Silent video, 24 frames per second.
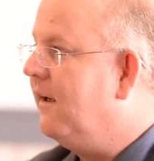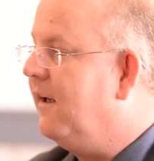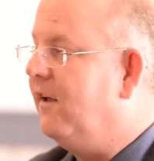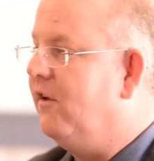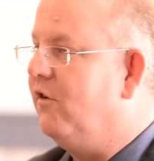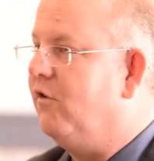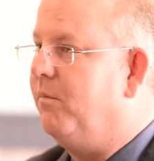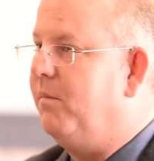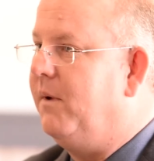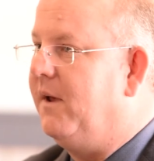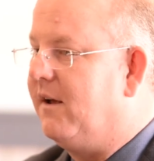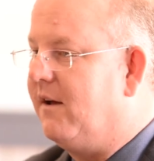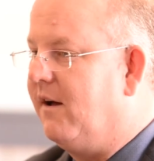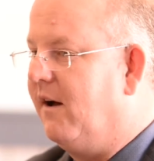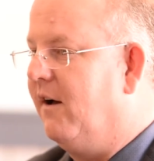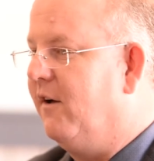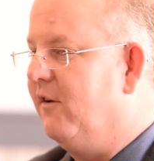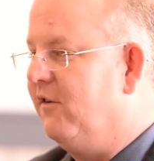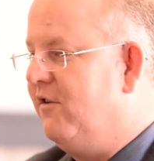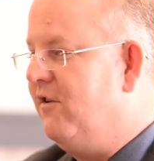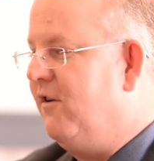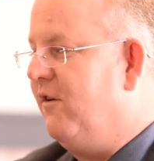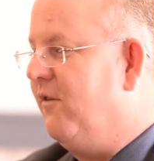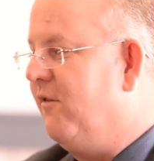is
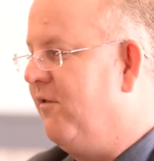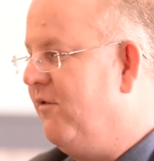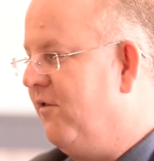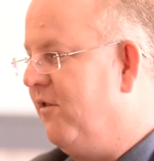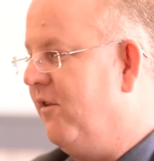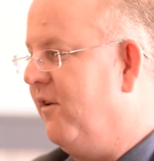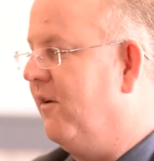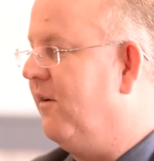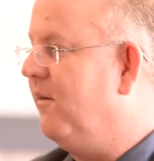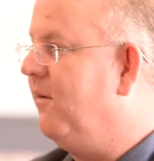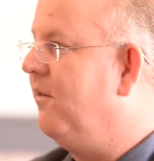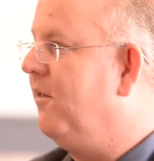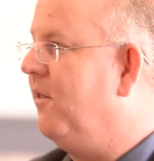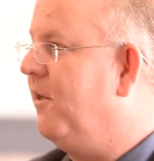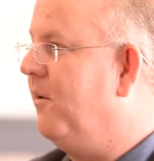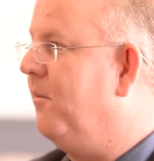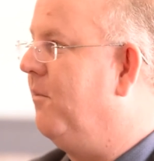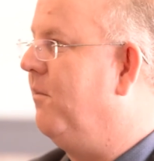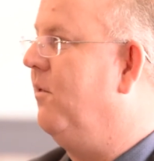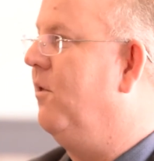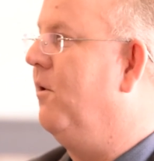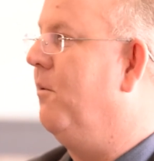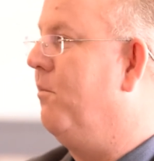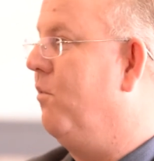because of
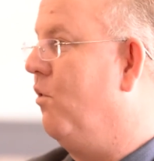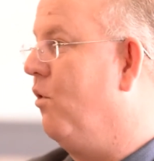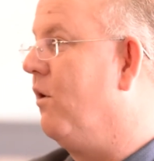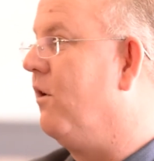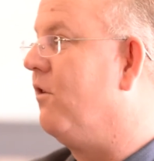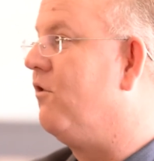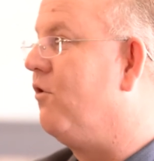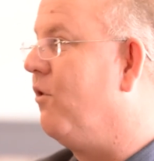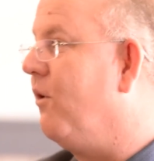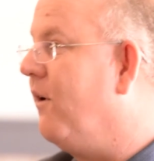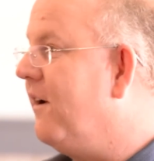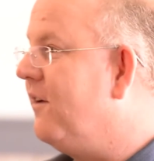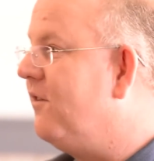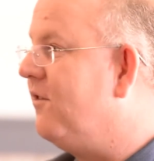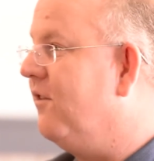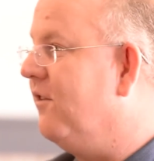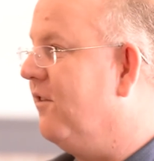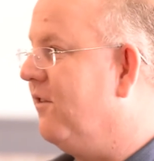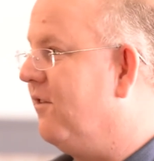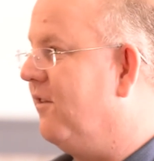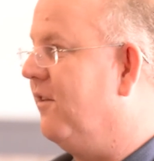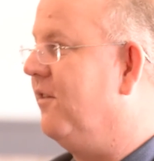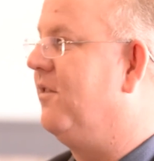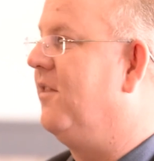the poor
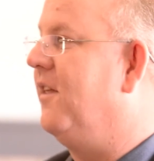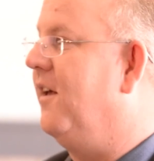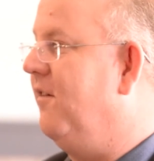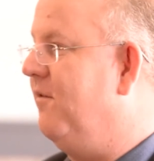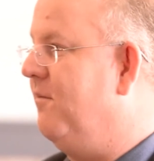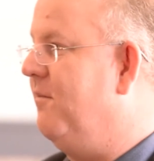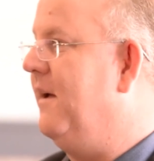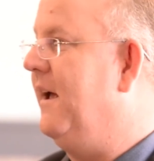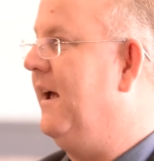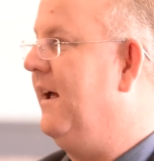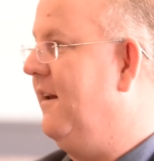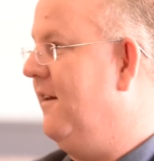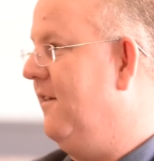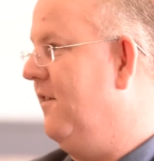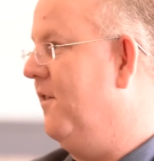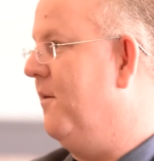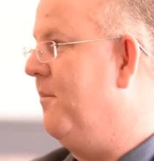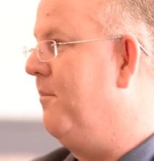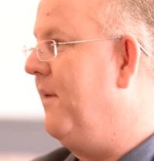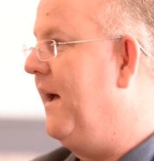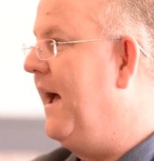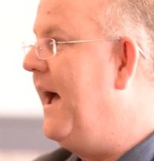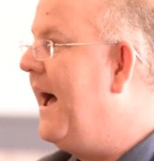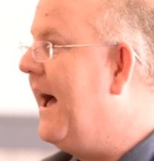choices that they've made in
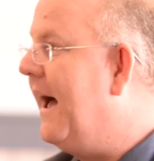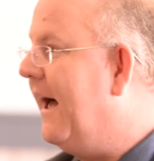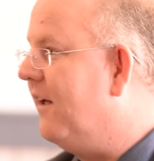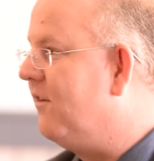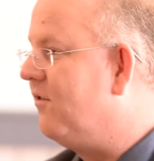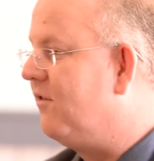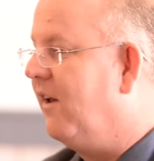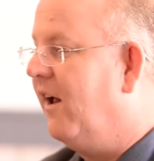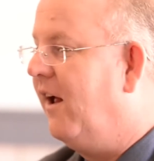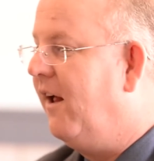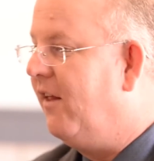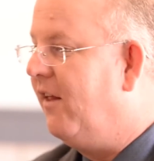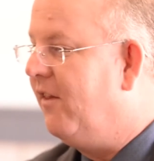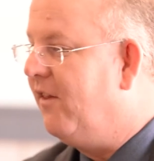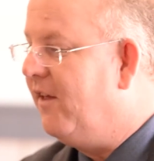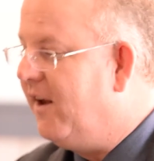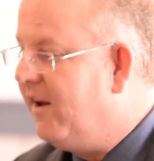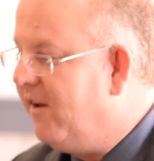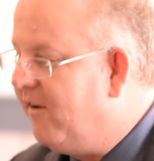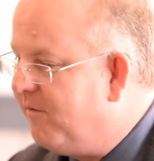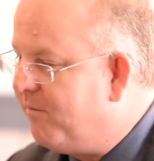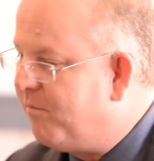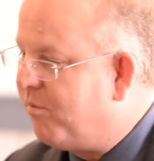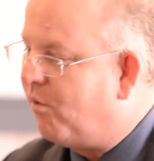the past
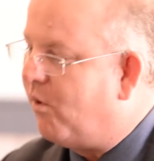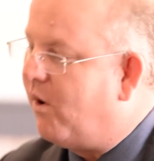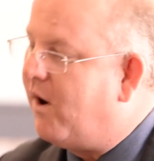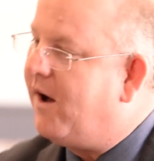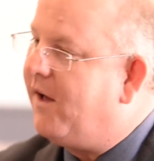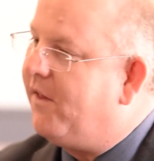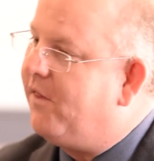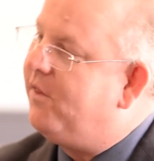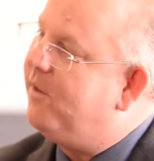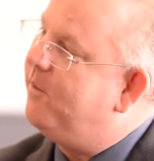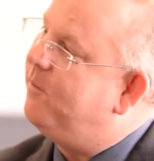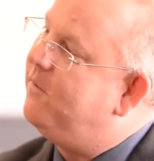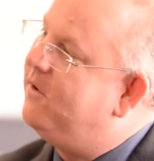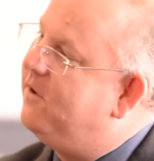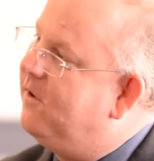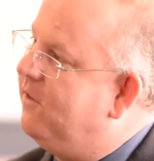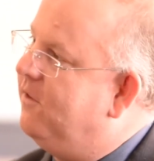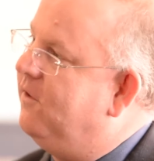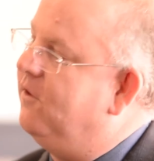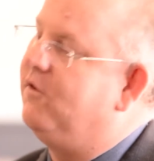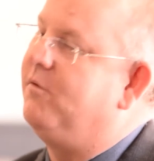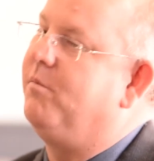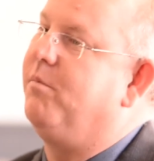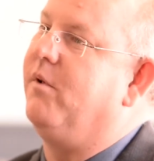that have brought them to
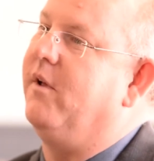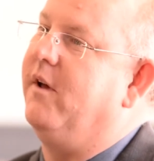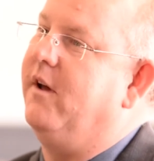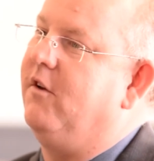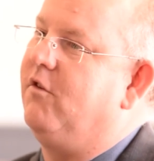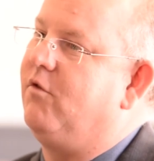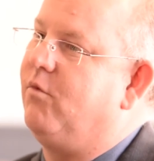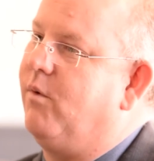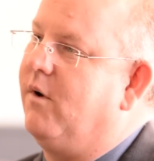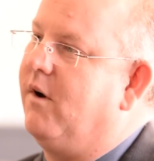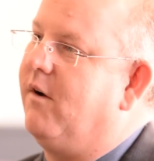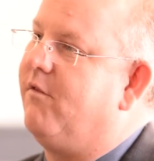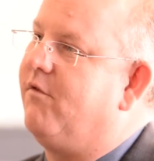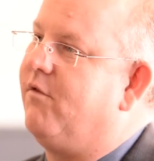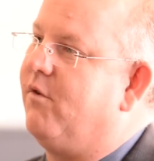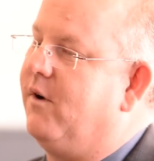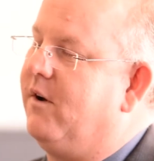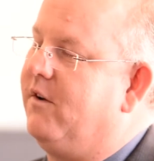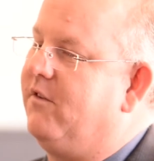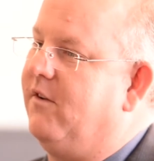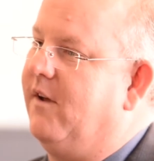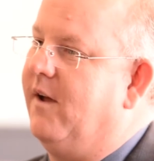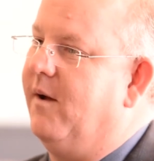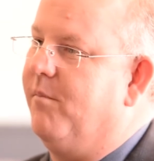this place where, for
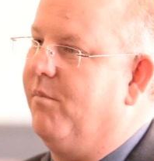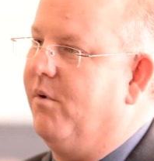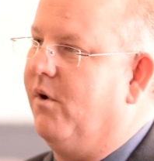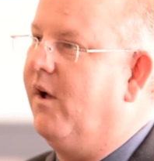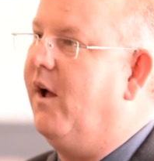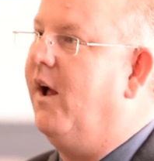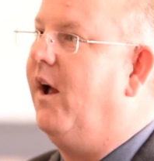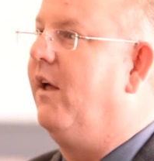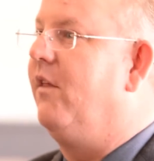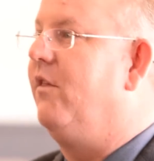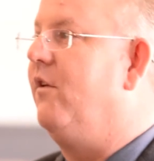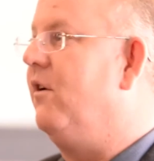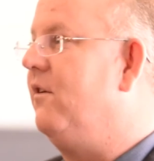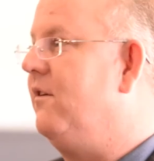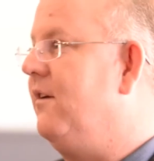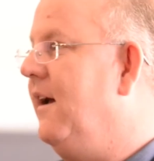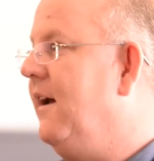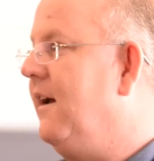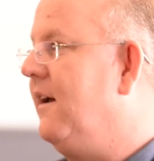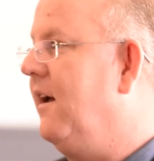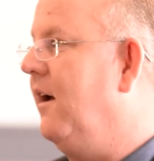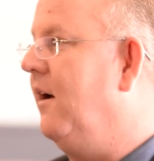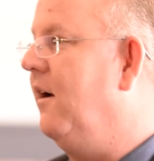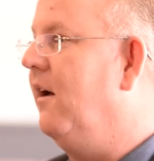example, they're
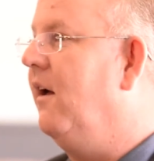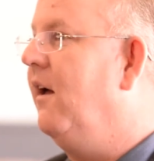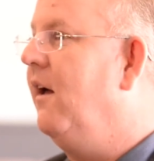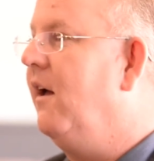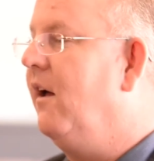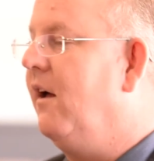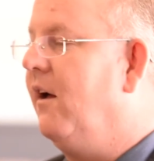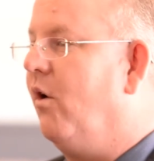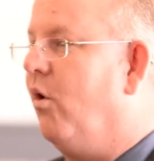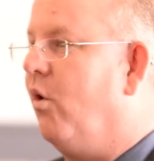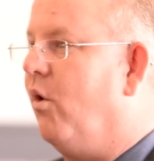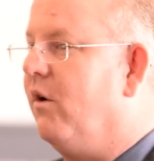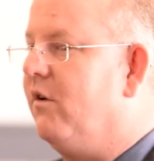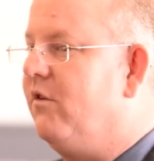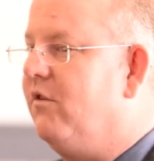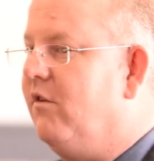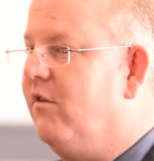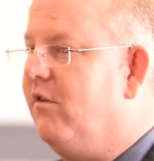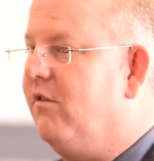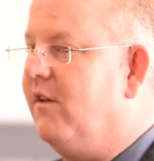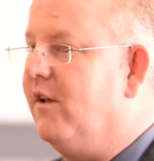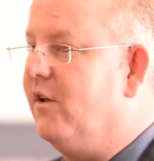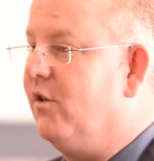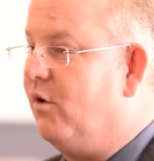taking
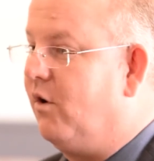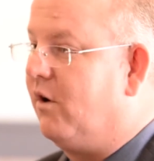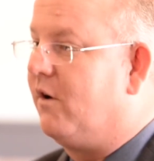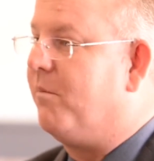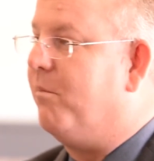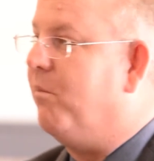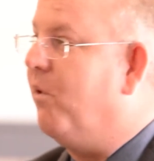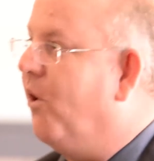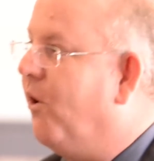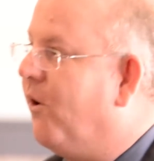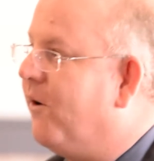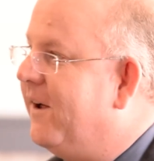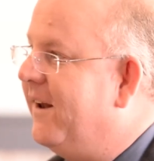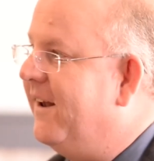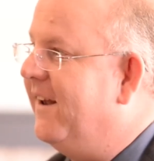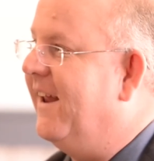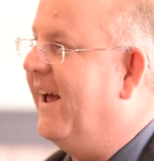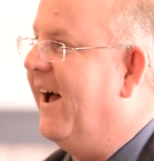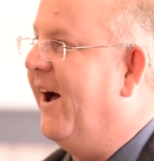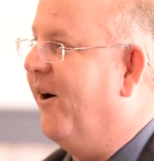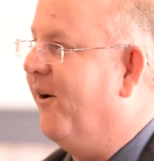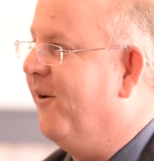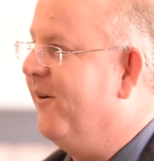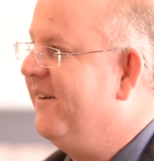horses that look broken
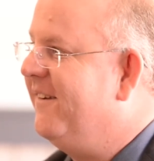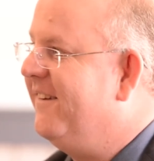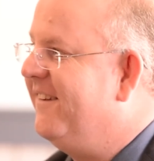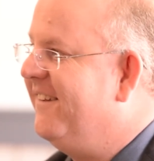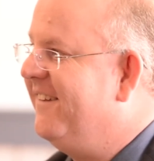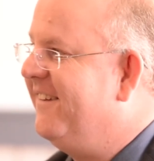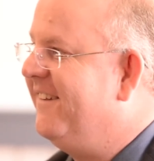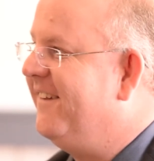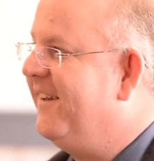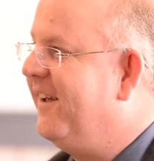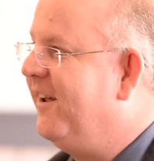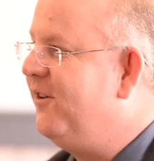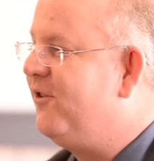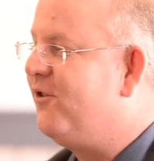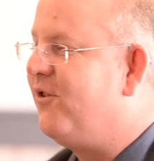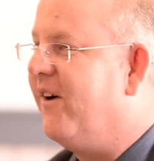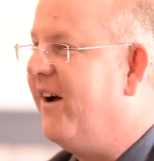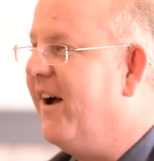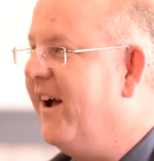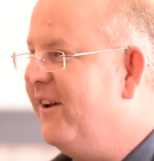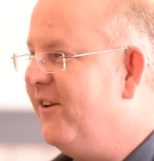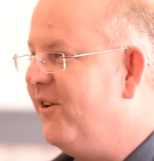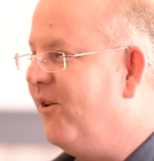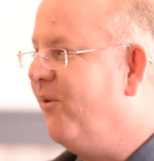down and
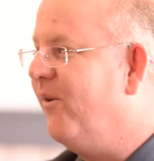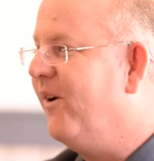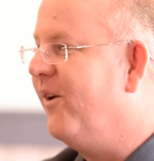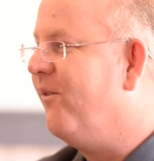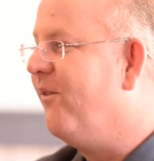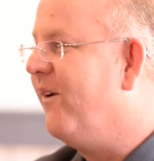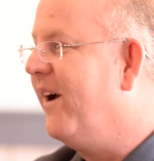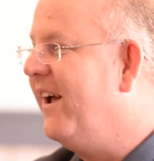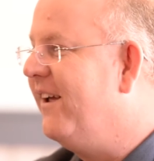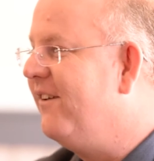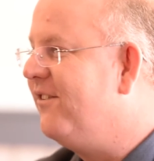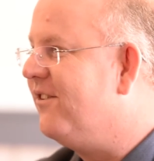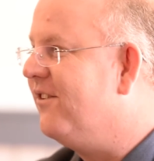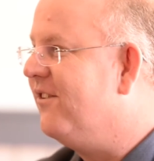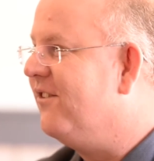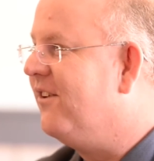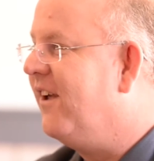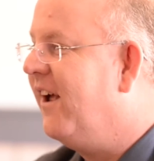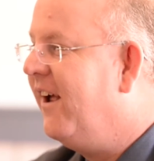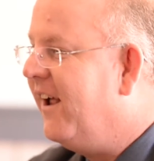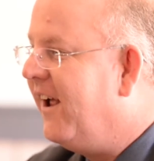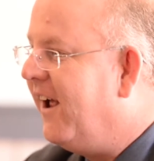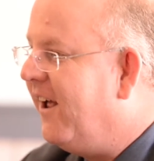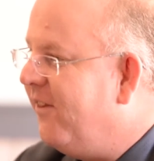trying to win
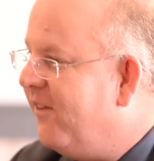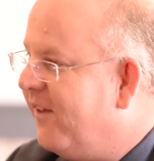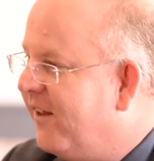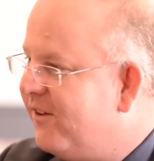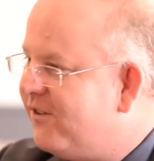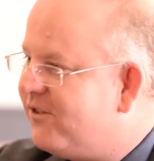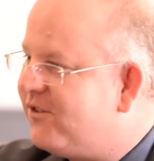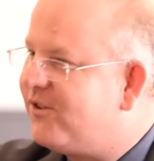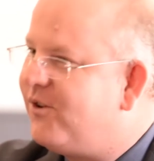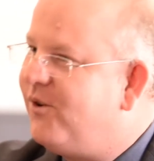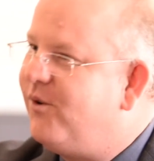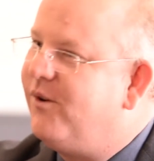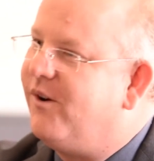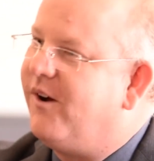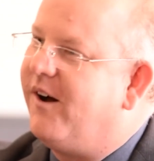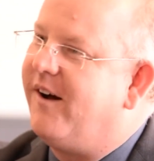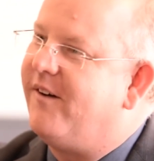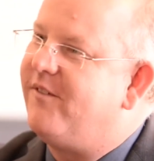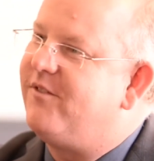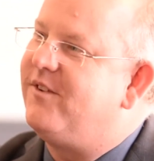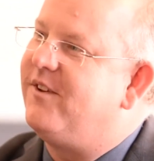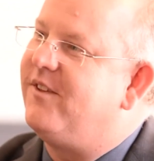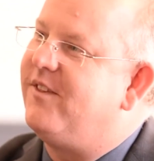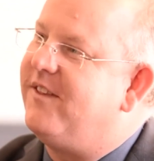races and then scoot
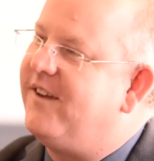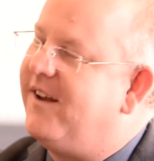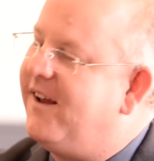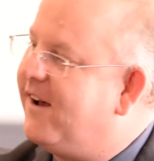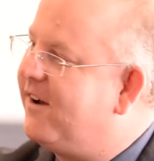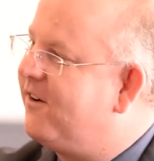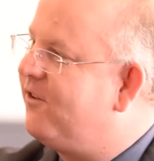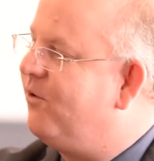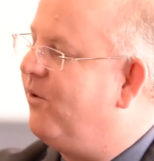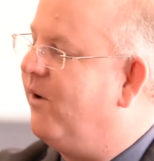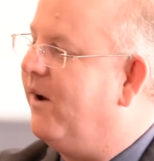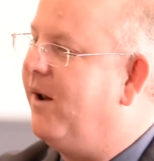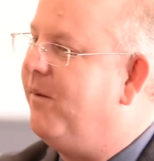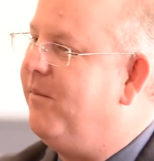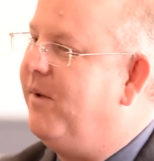off to the next one.